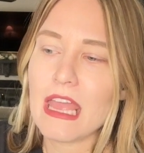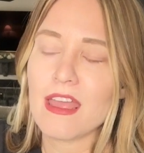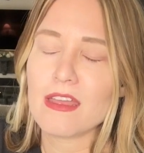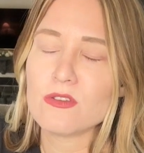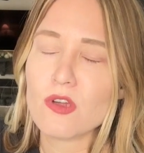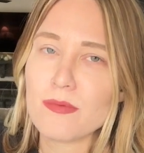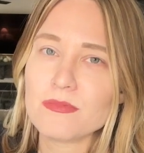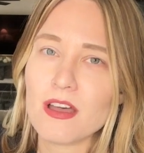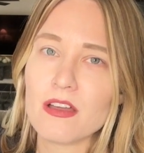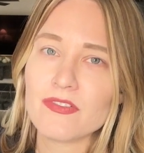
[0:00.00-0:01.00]
and
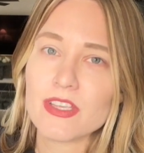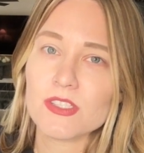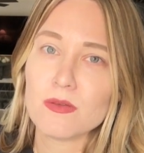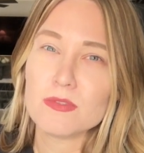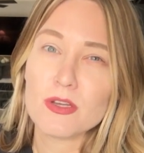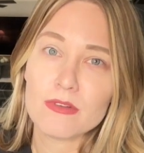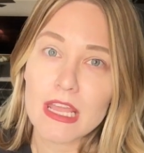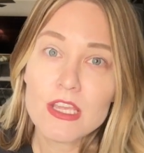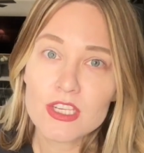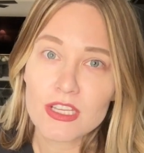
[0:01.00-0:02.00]
dropped off some
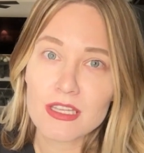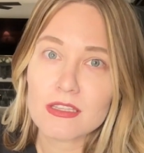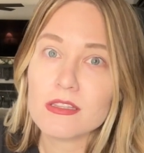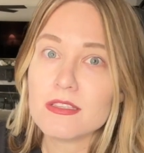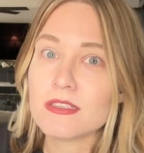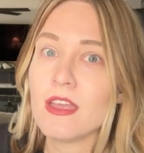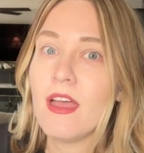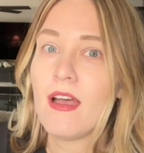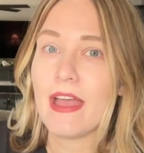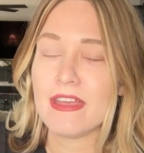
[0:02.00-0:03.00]
donations.
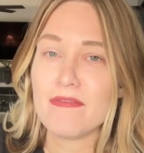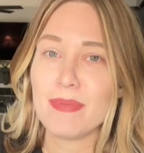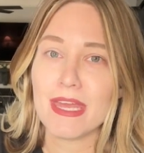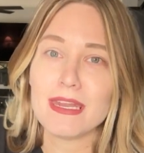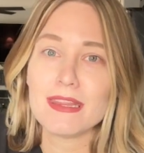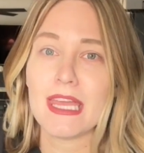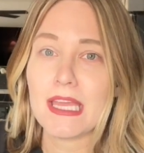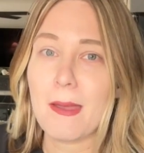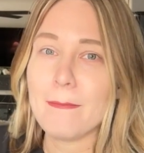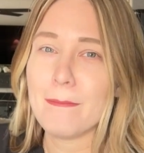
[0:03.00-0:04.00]
I have been in
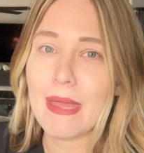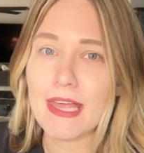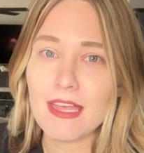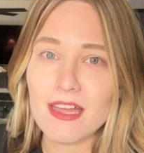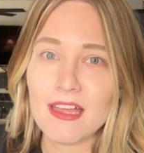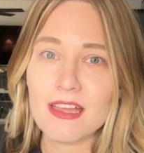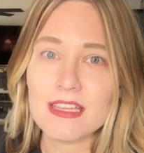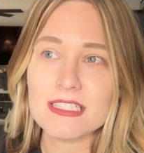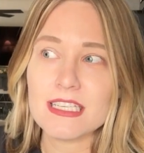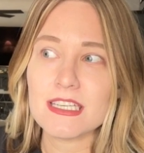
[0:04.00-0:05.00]
mega
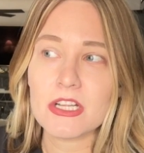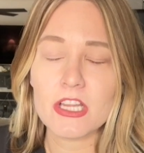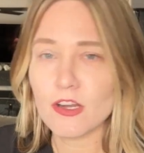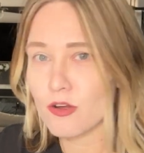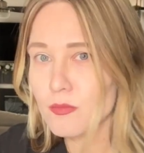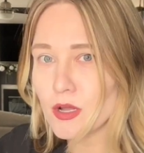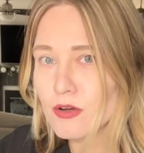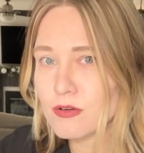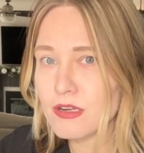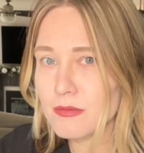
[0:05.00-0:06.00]
declutter
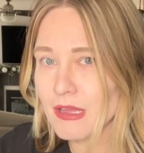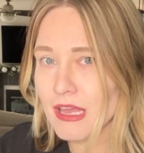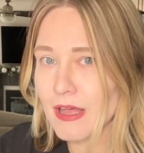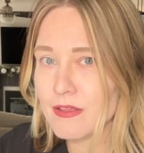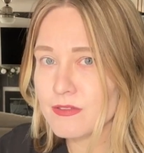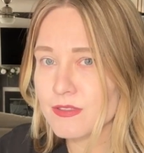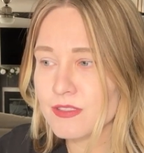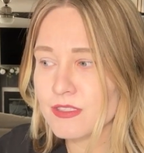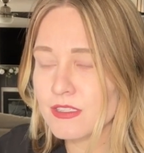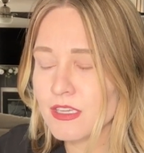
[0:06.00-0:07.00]
mode in my
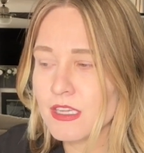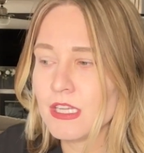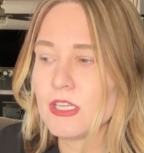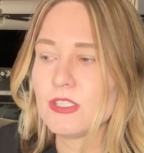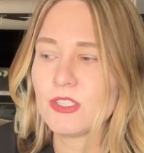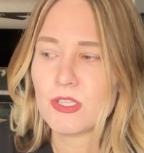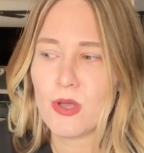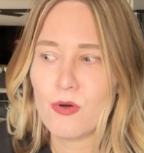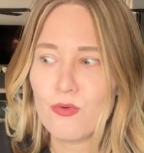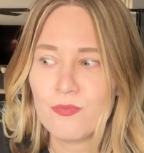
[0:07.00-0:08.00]
house.
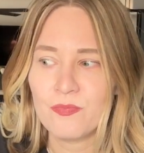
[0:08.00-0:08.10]
So